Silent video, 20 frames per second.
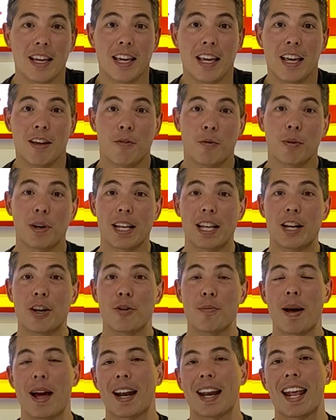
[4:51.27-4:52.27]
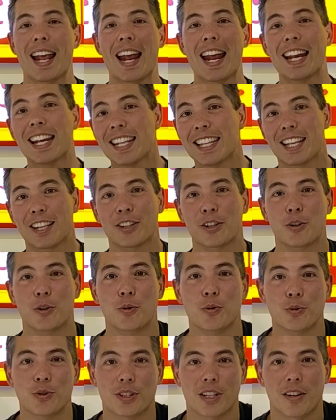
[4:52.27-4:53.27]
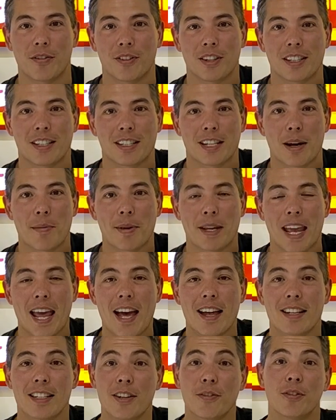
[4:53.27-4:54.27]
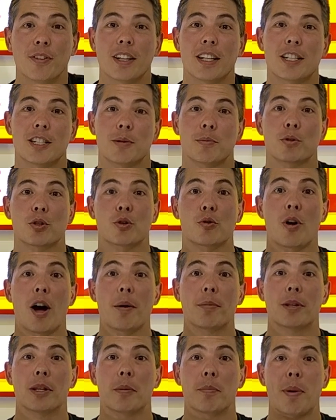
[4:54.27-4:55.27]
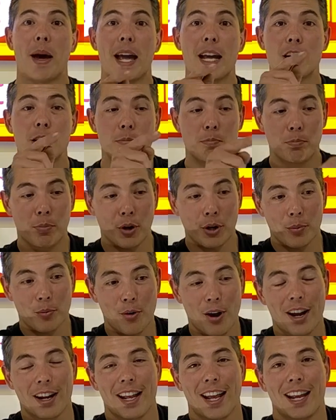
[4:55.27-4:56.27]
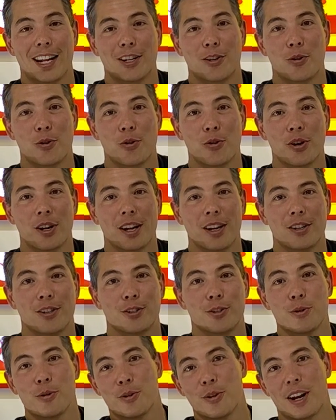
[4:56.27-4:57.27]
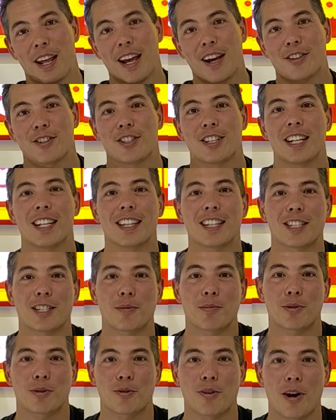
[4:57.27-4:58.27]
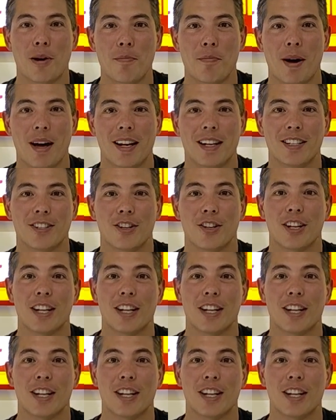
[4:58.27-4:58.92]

If you want to hear about any of the other cool stuff that's coming out, definitely subscribe to the page, bottom right hand corner. Do it now, just hit the subscribe button so you